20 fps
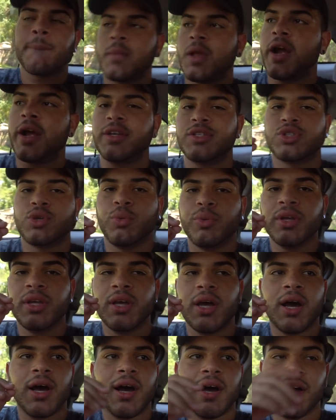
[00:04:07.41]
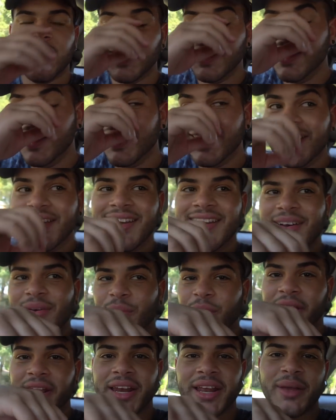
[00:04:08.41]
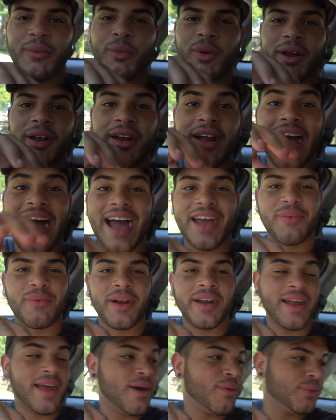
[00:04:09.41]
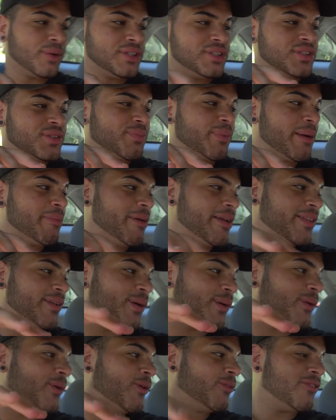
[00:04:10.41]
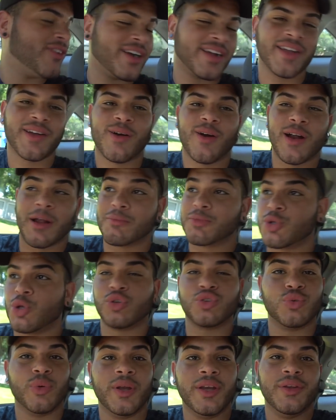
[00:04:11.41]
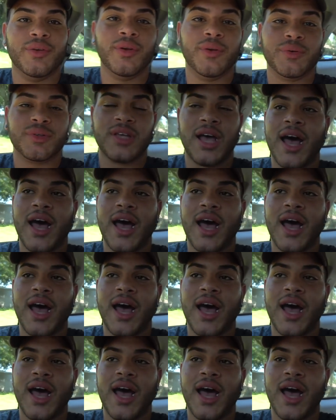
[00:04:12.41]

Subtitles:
Alright, so we're gonna hide right now. We just spray painted the whole fucking car. I'm so sweaty, dude. It was